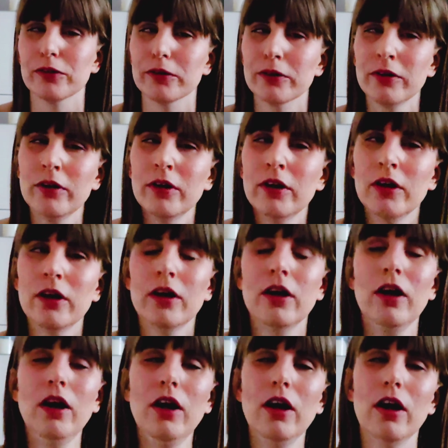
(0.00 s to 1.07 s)
for
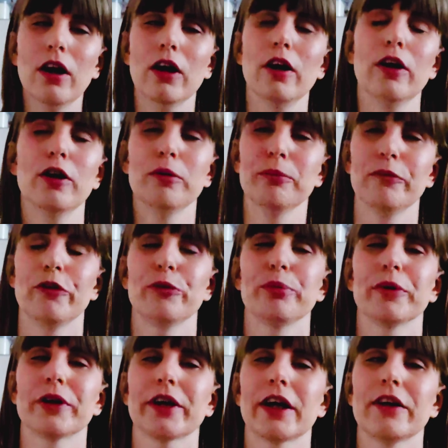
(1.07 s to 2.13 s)

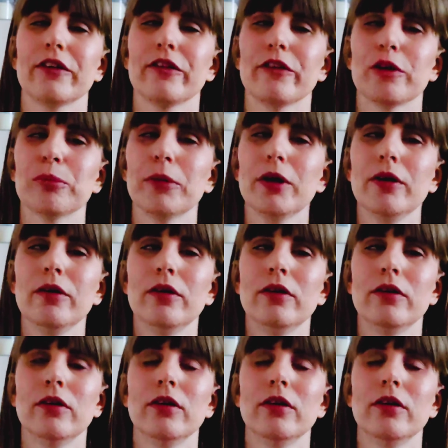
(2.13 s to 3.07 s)
spring and summer,